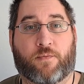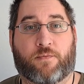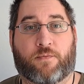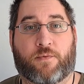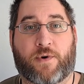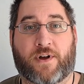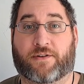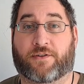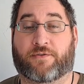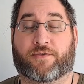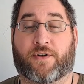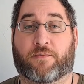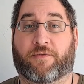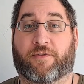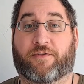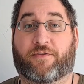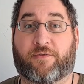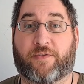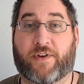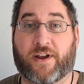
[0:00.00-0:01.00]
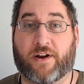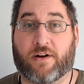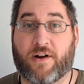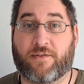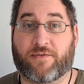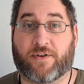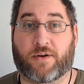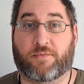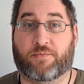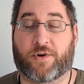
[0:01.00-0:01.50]
whether from fear
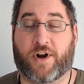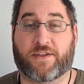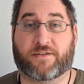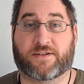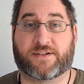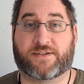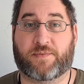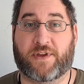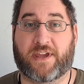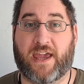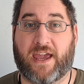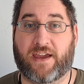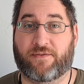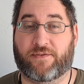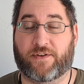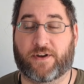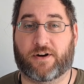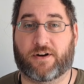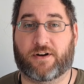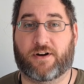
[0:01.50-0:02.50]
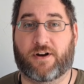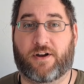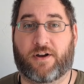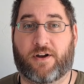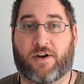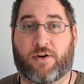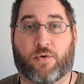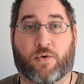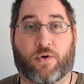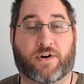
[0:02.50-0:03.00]
of her brother's behavior
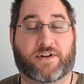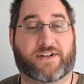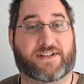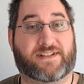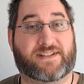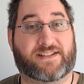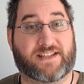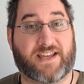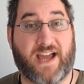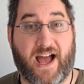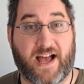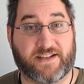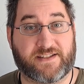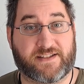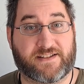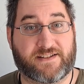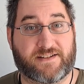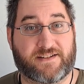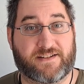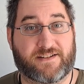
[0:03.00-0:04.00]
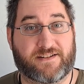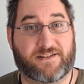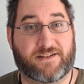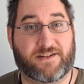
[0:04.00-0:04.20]
or disgust,